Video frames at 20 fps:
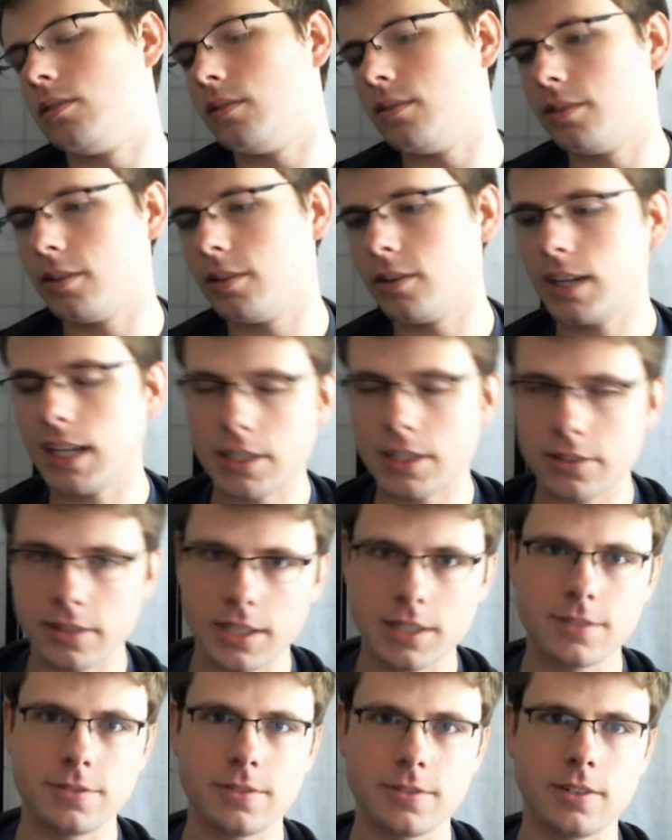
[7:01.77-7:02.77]
Fourier
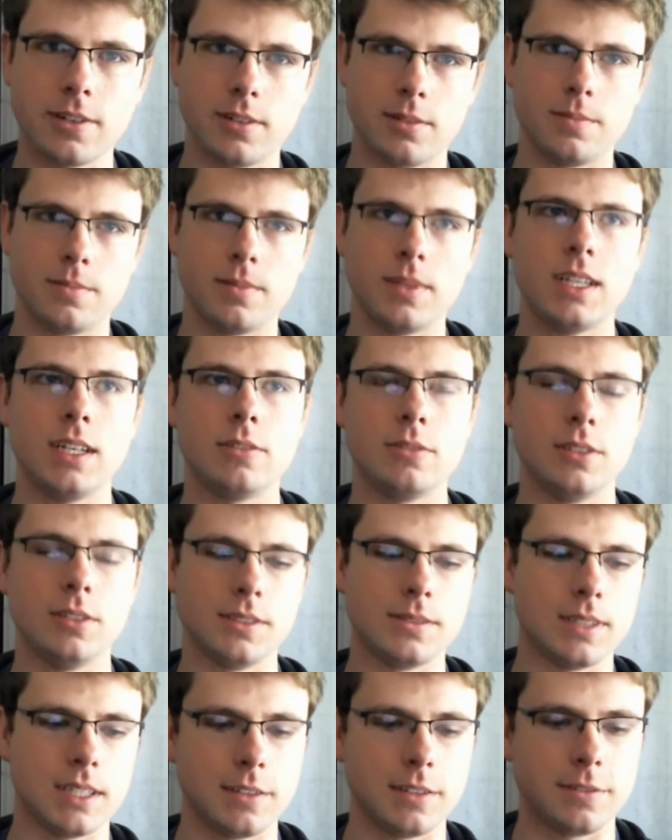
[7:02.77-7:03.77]
transform equals
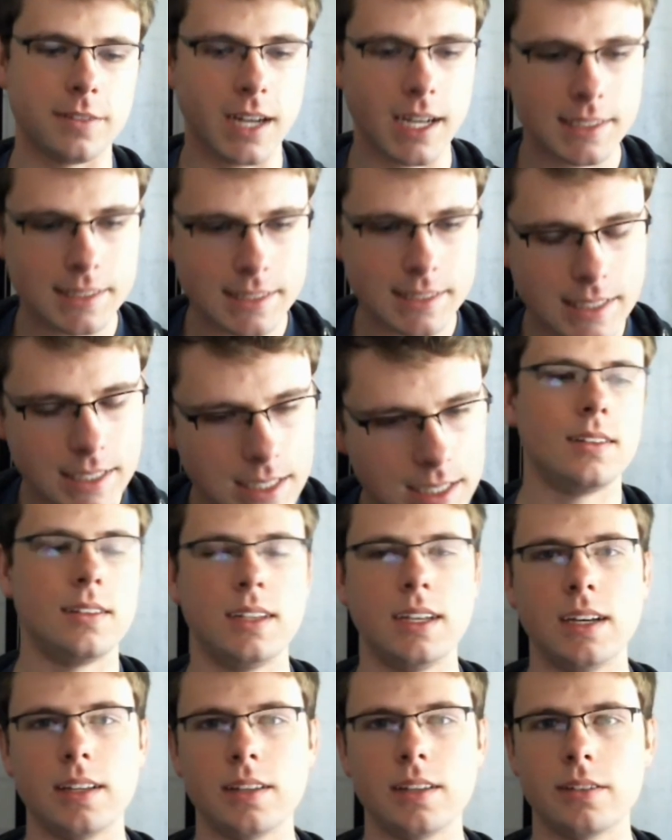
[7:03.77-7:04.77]
really fast.
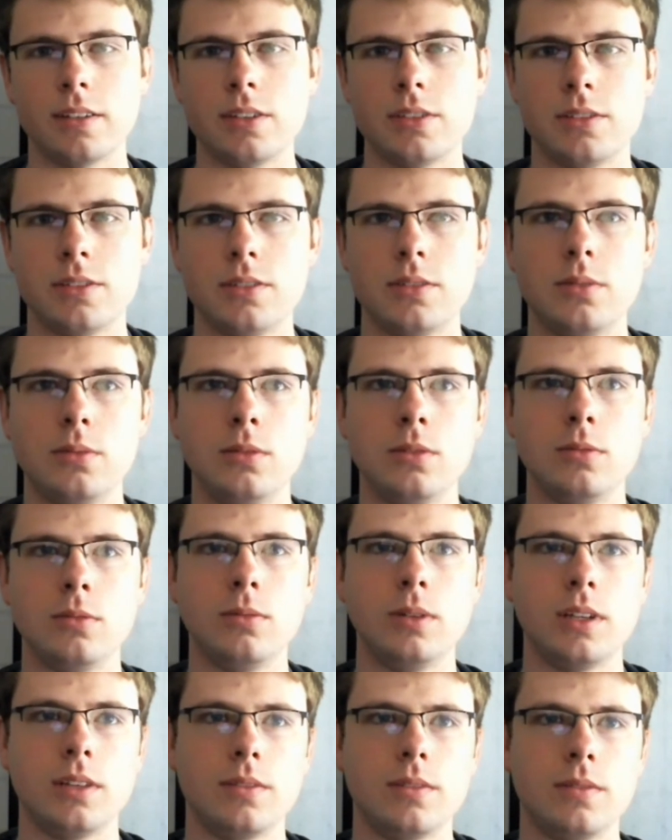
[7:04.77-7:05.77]
The other issue
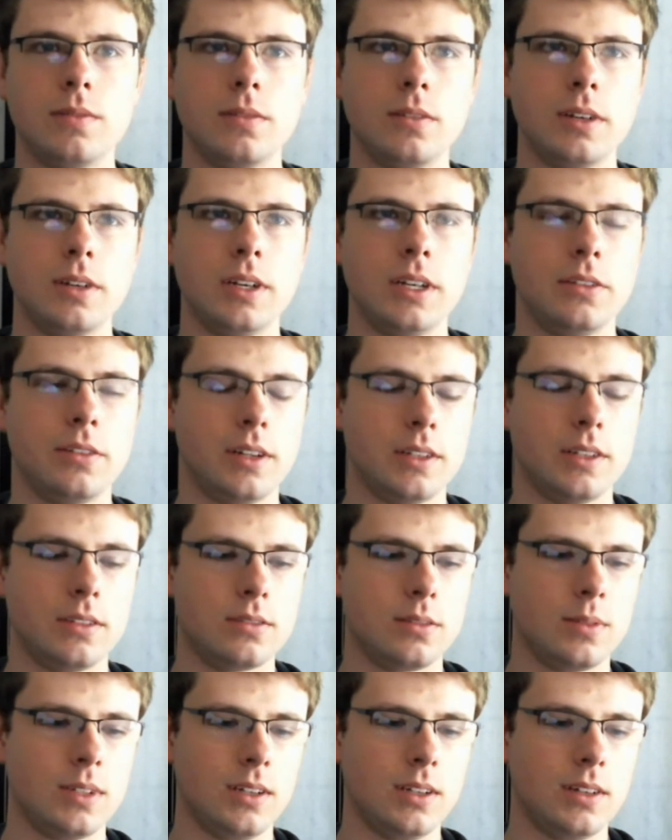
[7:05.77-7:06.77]
with Fourier
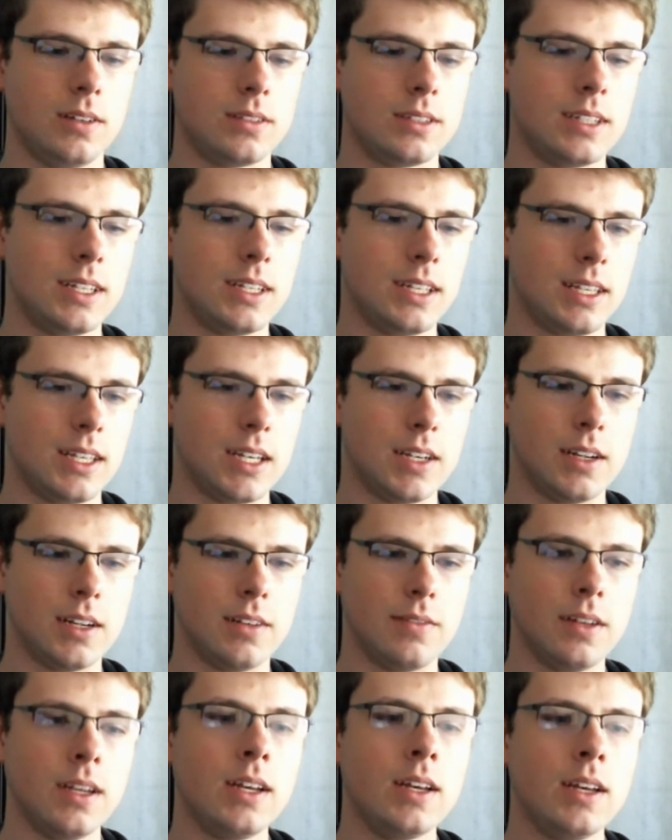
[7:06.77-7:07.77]
transform that you have to take care
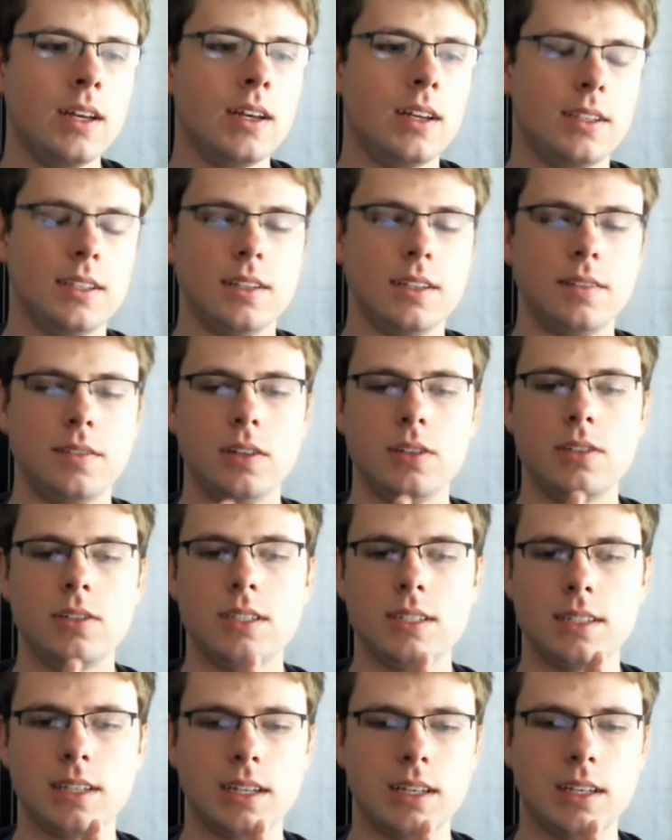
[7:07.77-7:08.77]
of is that if you
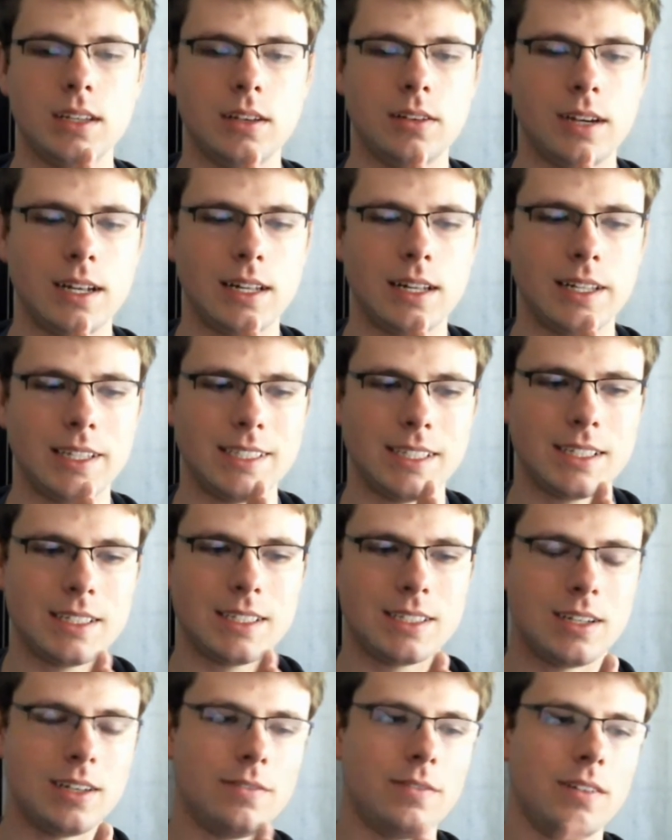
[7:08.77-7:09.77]
just you're analyzing a
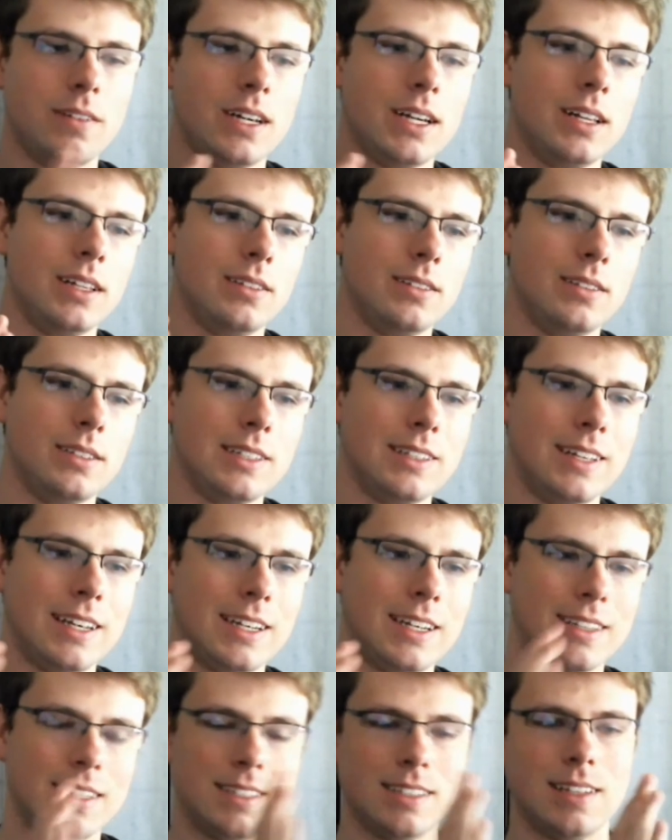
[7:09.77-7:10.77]
song file, you
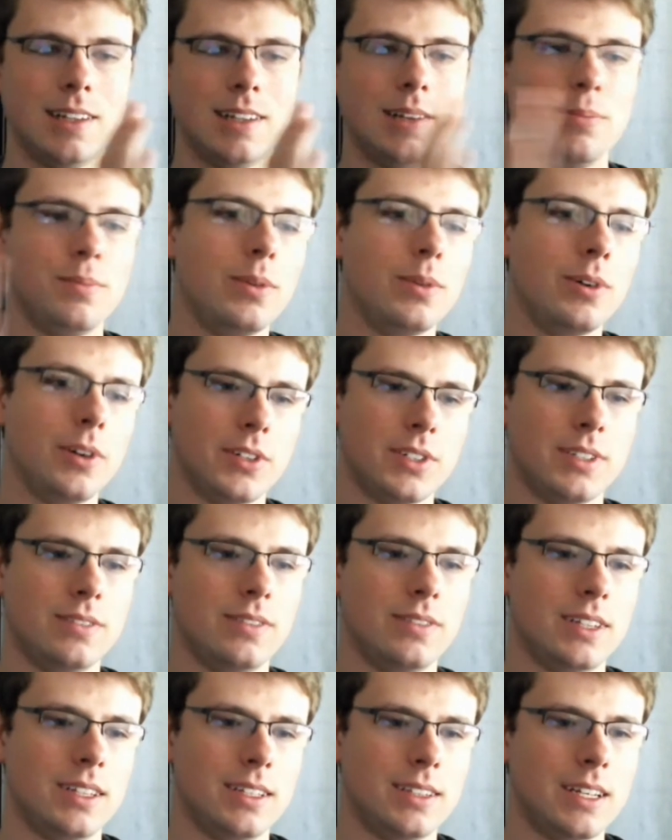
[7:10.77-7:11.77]
select this little portion
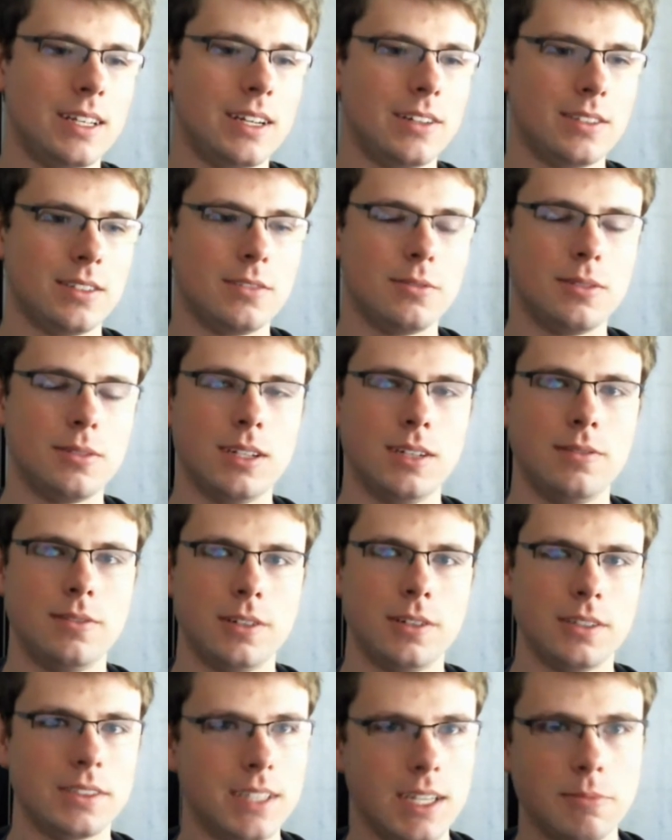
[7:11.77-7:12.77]
with the
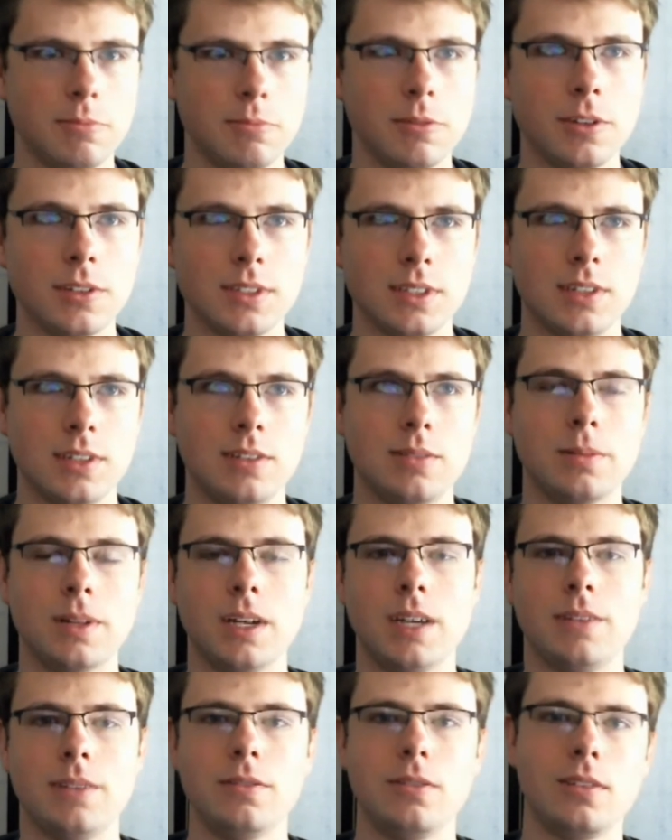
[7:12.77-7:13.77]
1024 samples and you
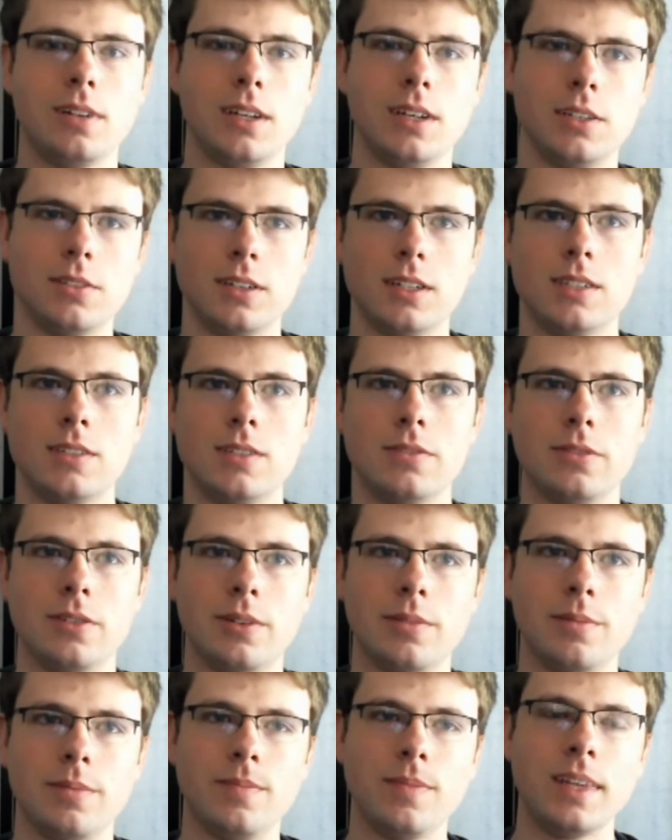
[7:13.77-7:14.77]
apply Fourier
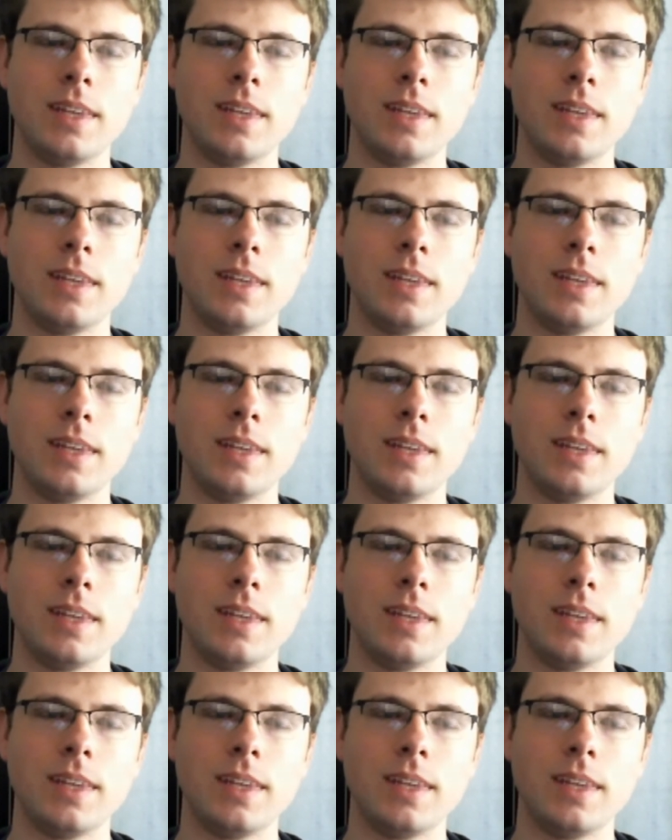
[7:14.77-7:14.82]
transform,